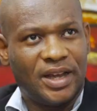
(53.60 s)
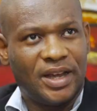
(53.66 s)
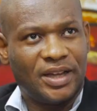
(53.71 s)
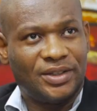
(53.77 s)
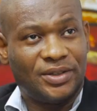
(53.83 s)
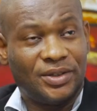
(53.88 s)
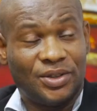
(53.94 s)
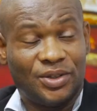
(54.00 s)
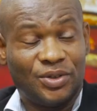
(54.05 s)

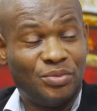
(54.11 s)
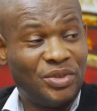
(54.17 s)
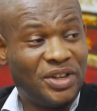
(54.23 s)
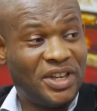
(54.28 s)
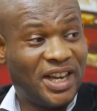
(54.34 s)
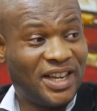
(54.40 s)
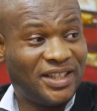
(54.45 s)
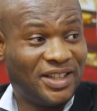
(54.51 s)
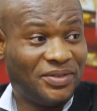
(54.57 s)
social
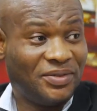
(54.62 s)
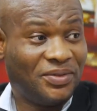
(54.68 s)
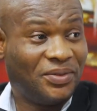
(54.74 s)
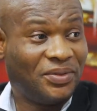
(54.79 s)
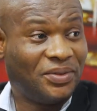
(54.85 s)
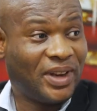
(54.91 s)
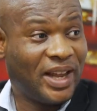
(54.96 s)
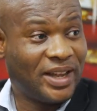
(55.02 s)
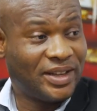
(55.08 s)
media has
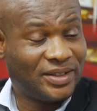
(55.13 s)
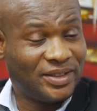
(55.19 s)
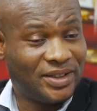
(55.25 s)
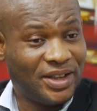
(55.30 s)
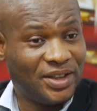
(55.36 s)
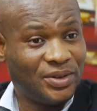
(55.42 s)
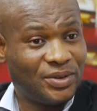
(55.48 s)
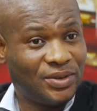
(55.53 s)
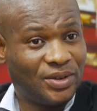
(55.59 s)
influenced
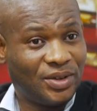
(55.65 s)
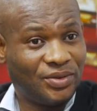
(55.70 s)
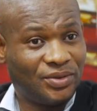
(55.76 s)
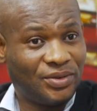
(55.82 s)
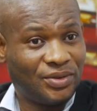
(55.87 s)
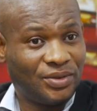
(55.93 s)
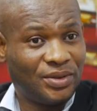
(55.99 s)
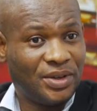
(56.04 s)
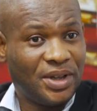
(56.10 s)
the use of